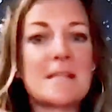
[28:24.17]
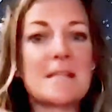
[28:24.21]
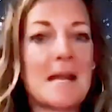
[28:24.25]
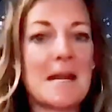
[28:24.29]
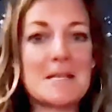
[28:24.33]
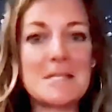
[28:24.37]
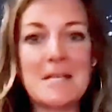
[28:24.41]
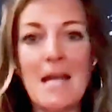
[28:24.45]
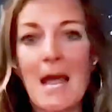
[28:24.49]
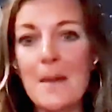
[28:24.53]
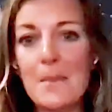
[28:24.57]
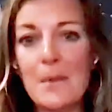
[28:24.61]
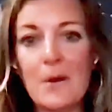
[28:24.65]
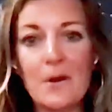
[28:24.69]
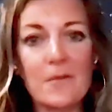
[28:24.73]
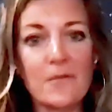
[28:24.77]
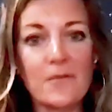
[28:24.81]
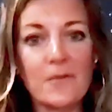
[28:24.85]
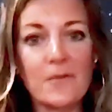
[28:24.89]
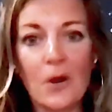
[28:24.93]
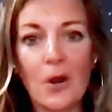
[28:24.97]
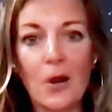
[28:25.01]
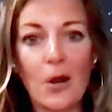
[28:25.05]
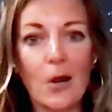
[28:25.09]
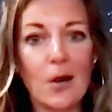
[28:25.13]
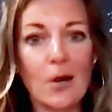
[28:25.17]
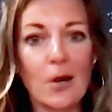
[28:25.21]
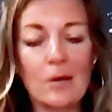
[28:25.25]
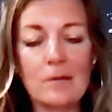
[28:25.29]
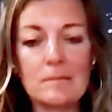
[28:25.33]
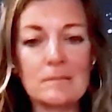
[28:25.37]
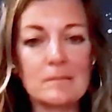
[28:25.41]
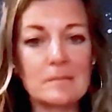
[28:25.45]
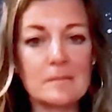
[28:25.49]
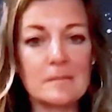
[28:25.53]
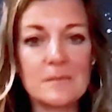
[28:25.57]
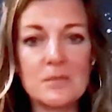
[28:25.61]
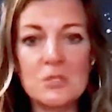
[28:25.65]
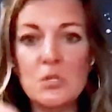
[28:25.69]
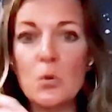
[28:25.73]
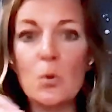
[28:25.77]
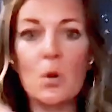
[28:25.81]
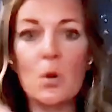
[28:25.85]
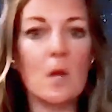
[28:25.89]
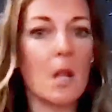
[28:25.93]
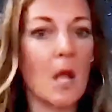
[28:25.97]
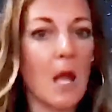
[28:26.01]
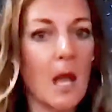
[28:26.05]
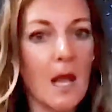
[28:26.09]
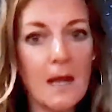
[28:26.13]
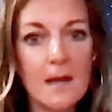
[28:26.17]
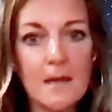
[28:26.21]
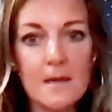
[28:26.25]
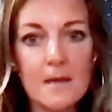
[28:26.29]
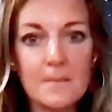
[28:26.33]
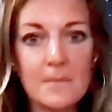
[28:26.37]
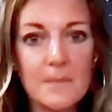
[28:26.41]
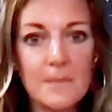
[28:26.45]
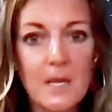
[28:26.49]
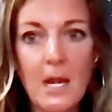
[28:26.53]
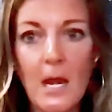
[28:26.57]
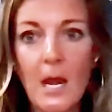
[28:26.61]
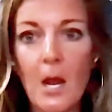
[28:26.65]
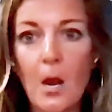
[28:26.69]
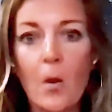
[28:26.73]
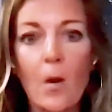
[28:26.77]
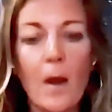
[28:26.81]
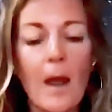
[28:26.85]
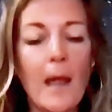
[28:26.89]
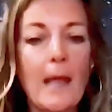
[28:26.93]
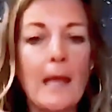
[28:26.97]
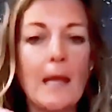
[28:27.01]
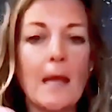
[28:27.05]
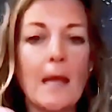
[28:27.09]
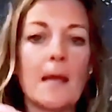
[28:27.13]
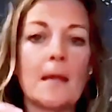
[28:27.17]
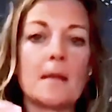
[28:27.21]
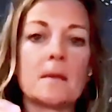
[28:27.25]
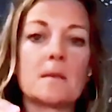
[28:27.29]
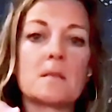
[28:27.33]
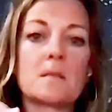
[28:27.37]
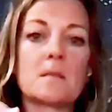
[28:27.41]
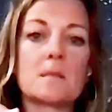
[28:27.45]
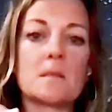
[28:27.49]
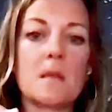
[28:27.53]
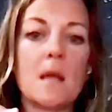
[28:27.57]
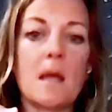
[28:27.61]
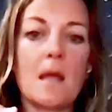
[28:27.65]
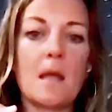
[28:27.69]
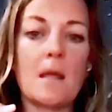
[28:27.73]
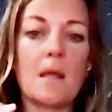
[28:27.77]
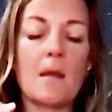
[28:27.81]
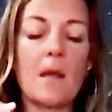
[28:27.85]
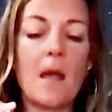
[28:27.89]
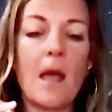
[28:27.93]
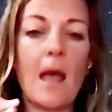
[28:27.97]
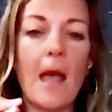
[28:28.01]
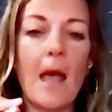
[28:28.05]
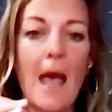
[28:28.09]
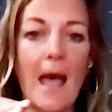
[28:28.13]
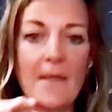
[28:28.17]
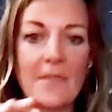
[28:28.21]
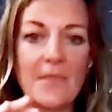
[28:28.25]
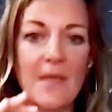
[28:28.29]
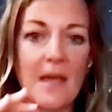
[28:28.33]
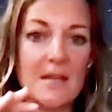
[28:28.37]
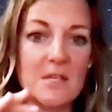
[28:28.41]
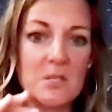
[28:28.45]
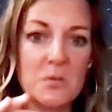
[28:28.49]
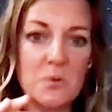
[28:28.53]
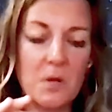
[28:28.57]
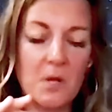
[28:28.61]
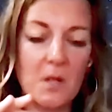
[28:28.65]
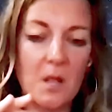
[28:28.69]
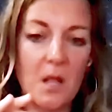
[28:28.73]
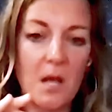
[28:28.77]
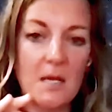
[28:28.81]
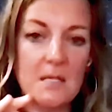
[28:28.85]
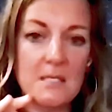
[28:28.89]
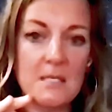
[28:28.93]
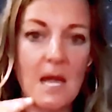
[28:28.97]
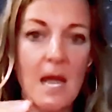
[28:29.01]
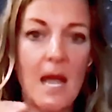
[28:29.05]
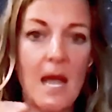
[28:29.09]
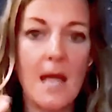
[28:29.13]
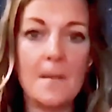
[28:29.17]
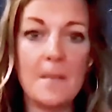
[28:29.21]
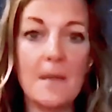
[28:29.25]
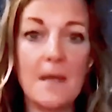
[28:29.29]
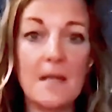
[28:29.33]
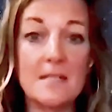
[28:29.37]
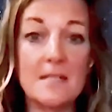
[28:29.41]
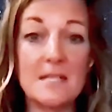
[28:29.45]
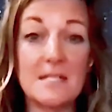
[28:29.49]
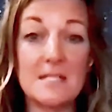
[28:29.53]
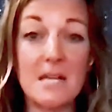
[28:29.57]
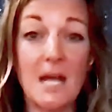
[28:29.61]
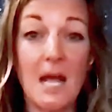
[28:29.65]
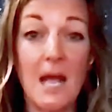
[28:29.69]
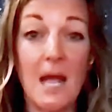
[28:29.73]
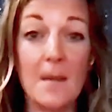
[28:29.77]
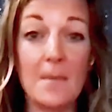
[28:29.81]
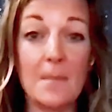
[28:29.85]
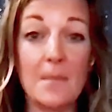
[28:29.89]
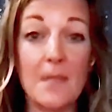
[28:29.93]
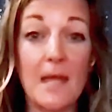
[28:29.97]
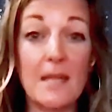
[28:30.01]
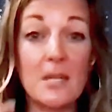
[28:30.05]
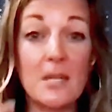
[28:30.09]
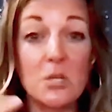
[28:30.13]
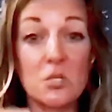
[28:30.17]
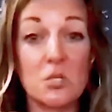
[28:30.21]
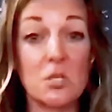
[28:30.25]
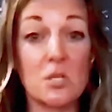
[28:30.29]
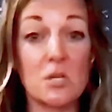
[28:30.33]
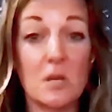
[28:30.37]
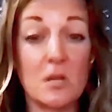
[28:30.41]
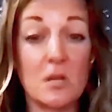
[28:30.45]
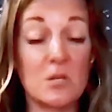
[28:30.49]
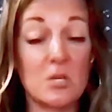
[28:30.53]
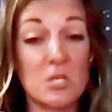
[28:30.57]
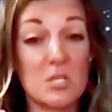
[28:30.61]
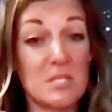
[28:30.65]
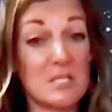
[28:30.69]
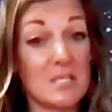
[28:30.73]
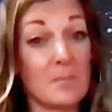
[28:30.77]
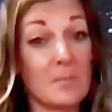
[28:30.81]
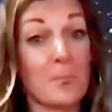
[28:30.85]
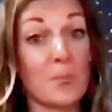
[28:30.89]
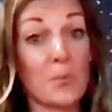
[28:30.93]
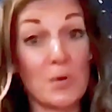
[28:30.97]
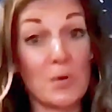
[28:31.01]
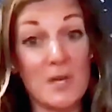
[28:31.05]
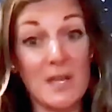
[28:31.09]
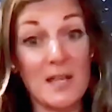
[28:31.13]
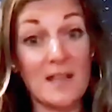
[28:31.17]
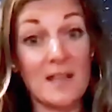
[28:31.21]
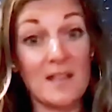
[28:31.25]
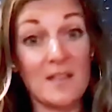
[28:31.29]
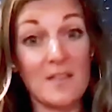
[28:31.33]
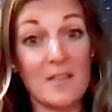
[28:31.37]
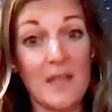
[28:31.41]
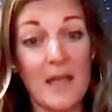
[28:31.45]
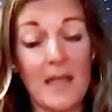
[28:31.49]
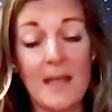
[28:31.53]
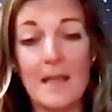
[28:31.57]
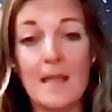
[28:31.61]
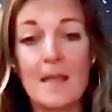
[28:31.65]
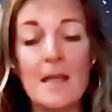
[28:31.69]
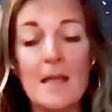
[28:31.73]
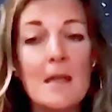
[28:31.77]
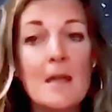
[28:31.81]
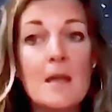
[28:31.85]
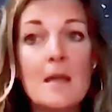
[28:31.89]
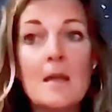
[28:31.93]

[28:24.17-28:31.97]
You could set a timer for 2:00, and at that 2:00 time, it's a time that you should just breathe,